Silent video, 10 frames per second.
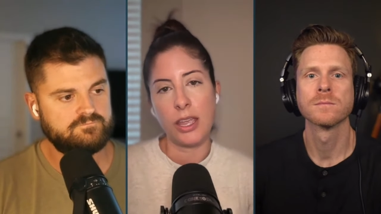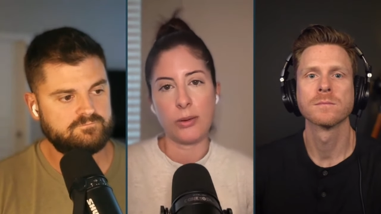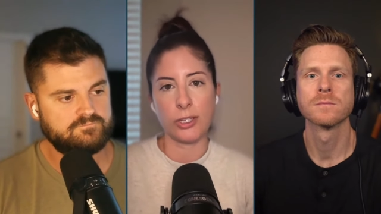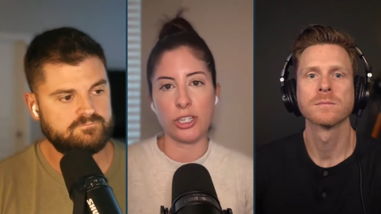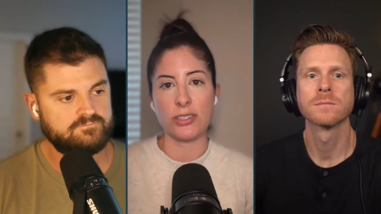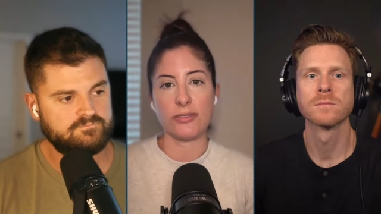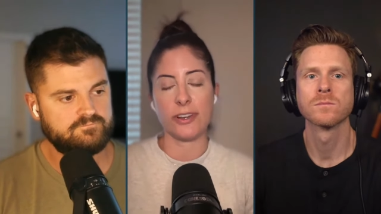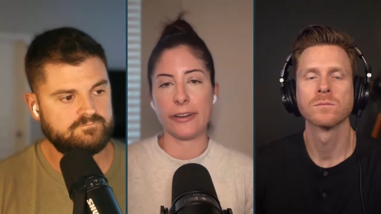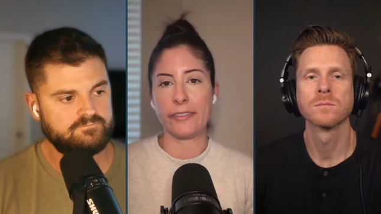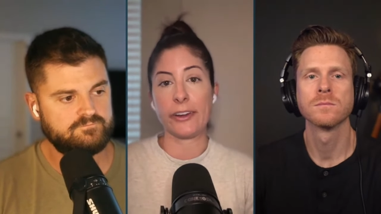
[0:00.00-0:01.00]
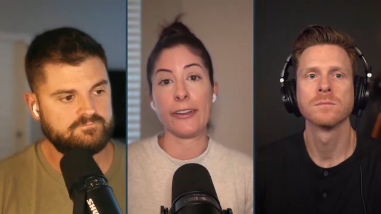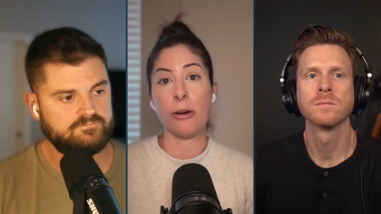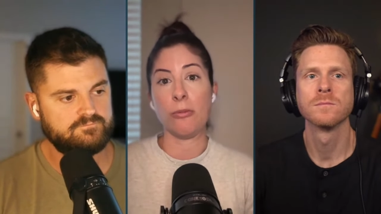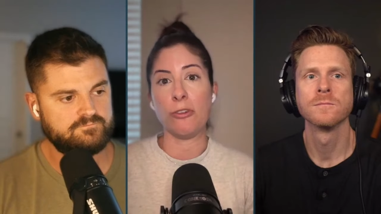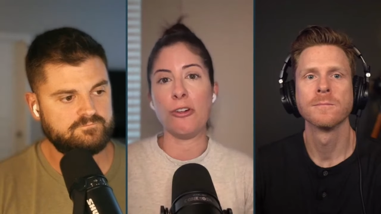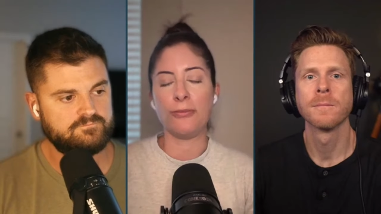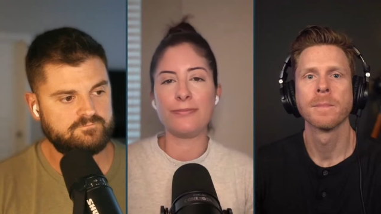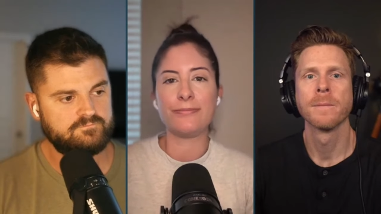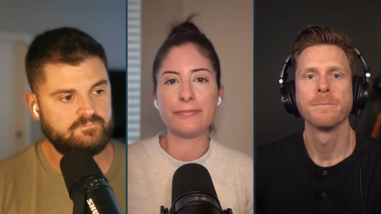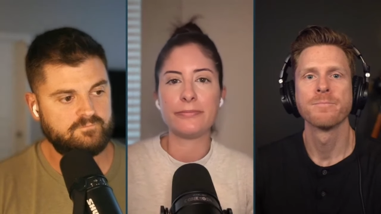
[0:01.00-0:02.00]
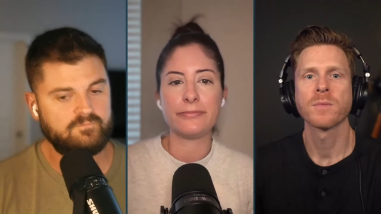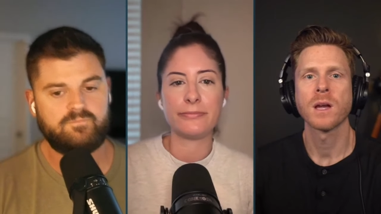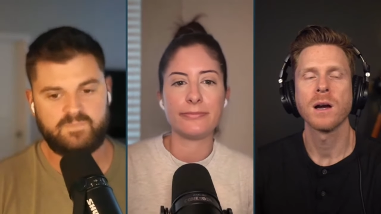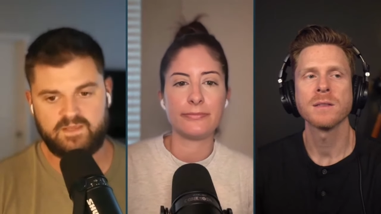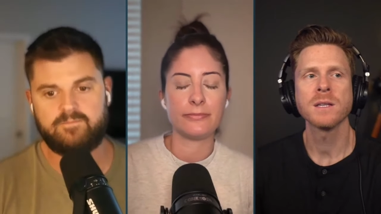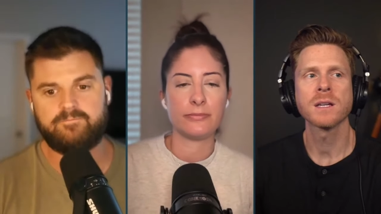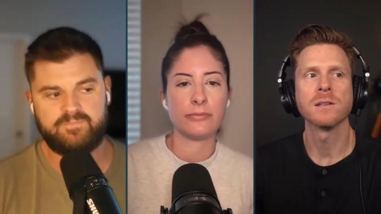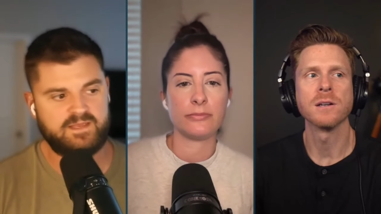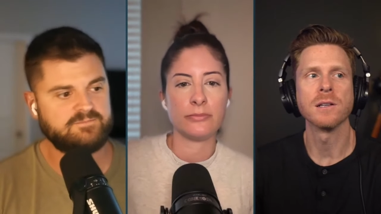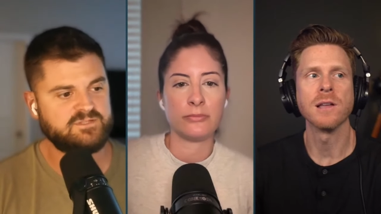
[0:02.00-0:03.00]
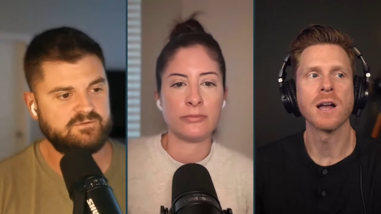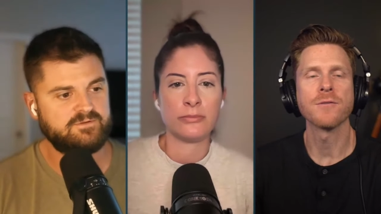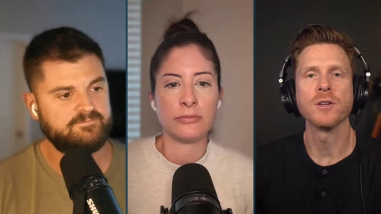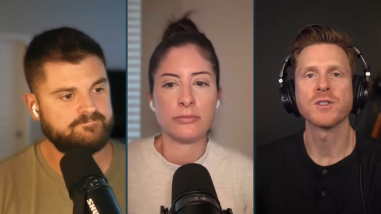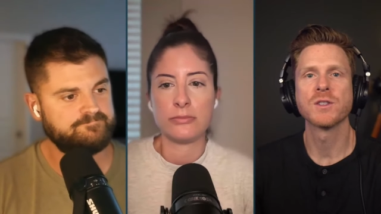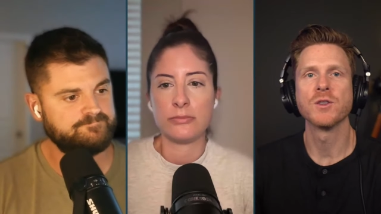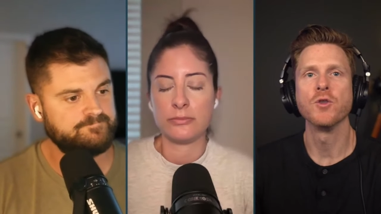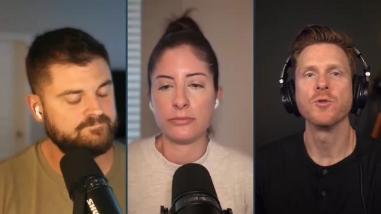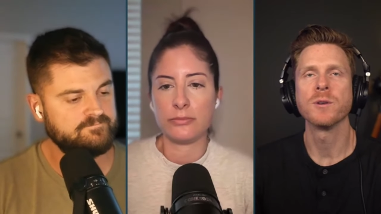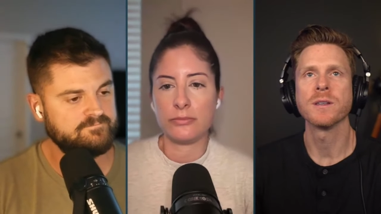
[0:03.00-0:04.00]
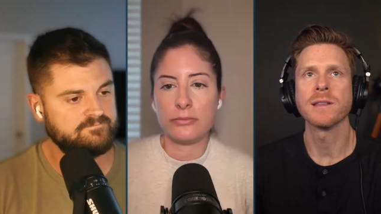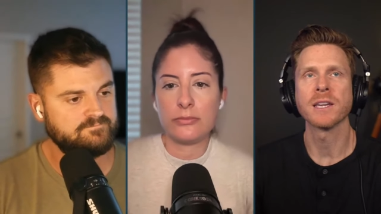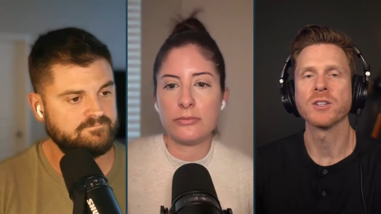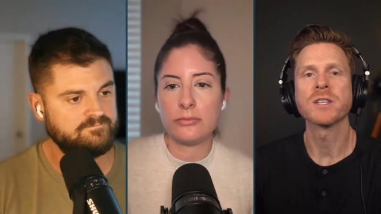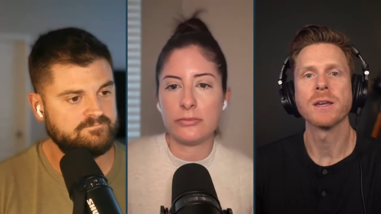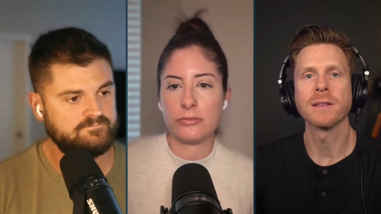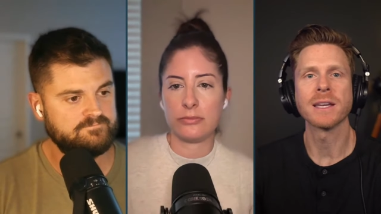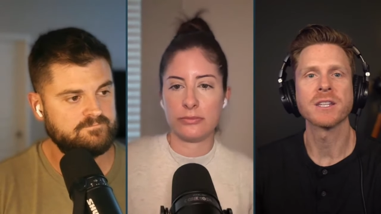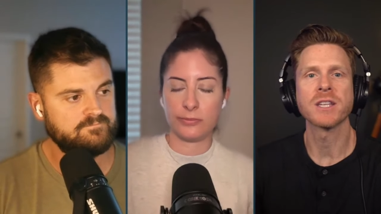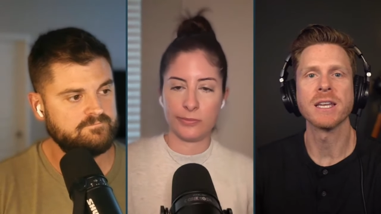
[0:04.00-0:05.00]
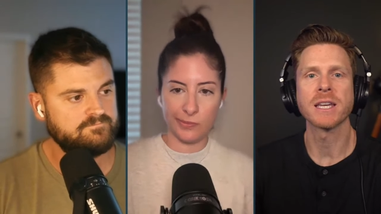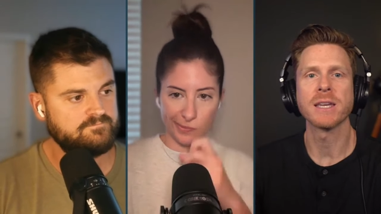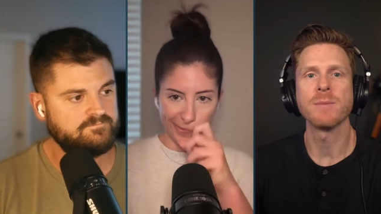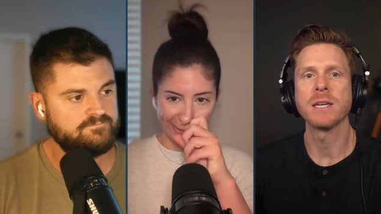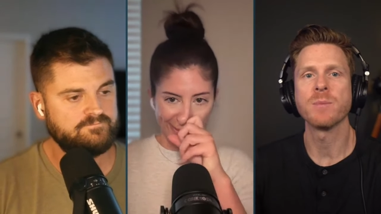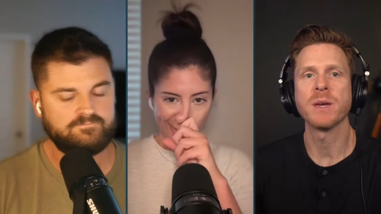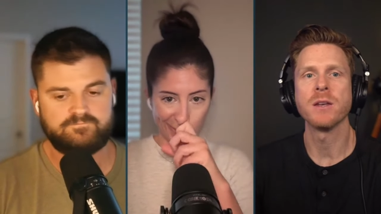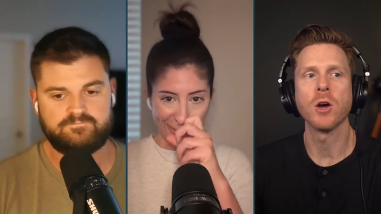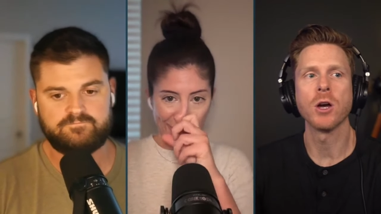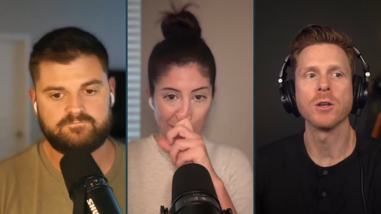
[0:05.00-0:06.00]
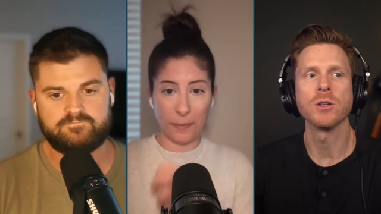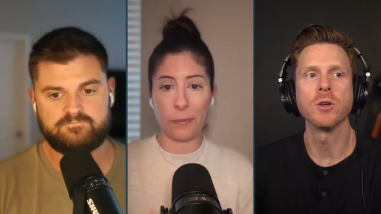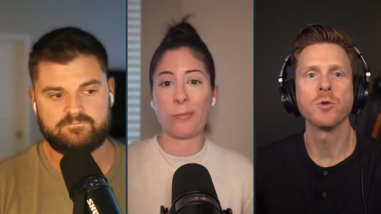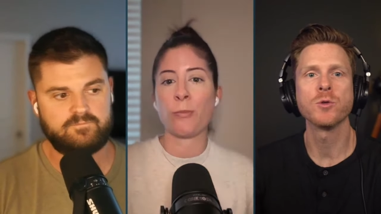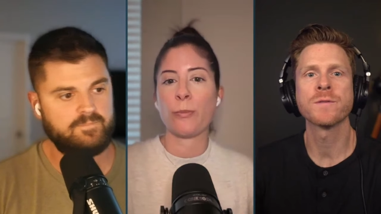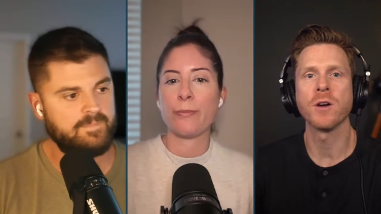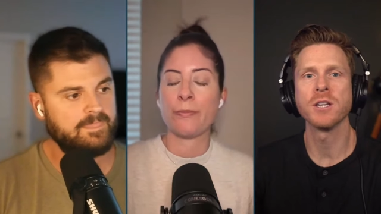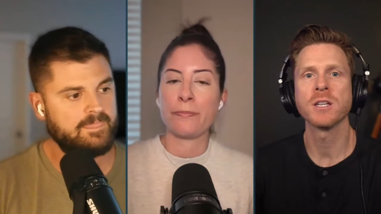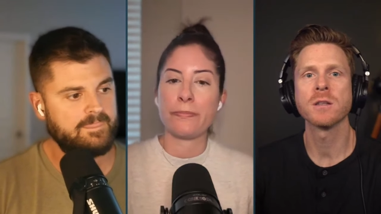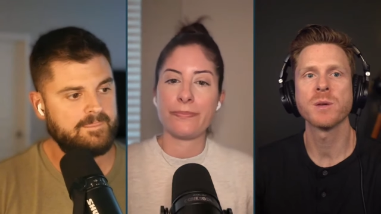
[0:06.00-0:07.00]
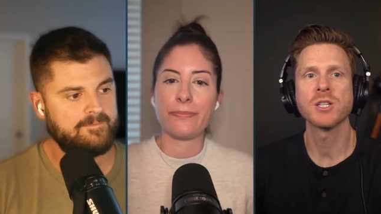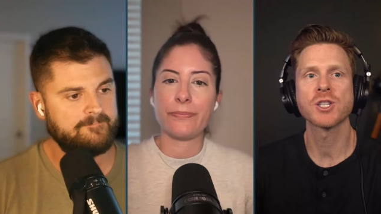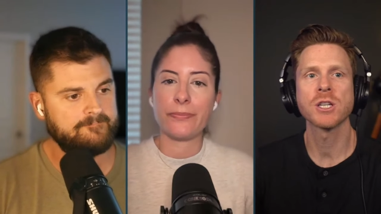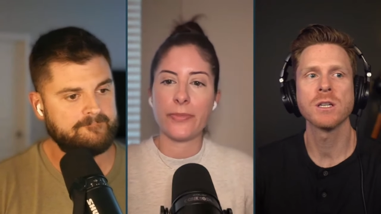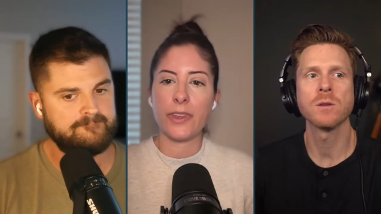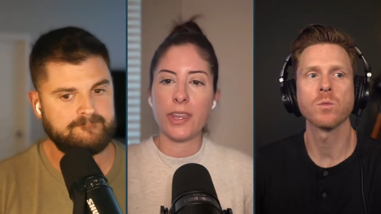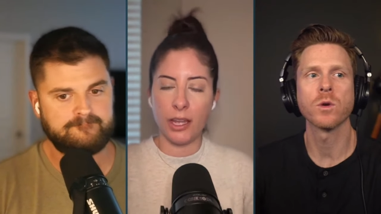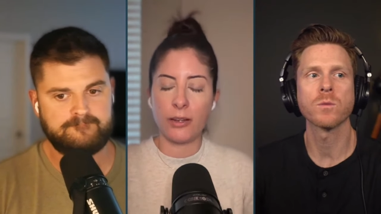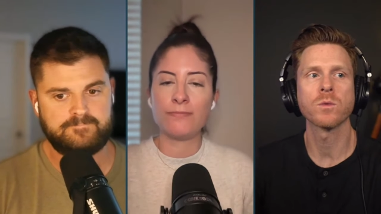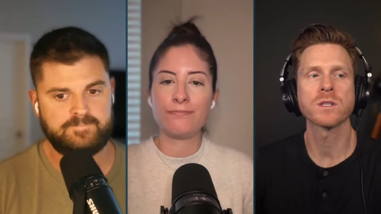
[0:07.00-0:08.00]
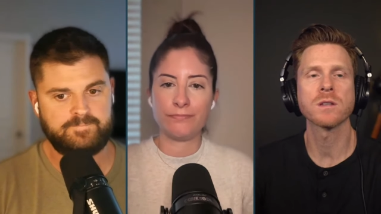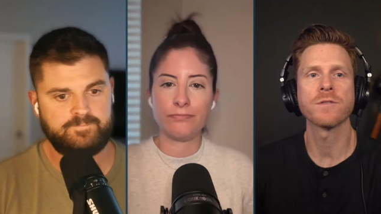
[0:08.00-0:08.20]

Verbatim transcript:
Speaker 1: which is very, very helpful.
Speaker 2: I think absolutely. It too, like you said, Nikki, may depend on, you know, who's funding the pension and what was the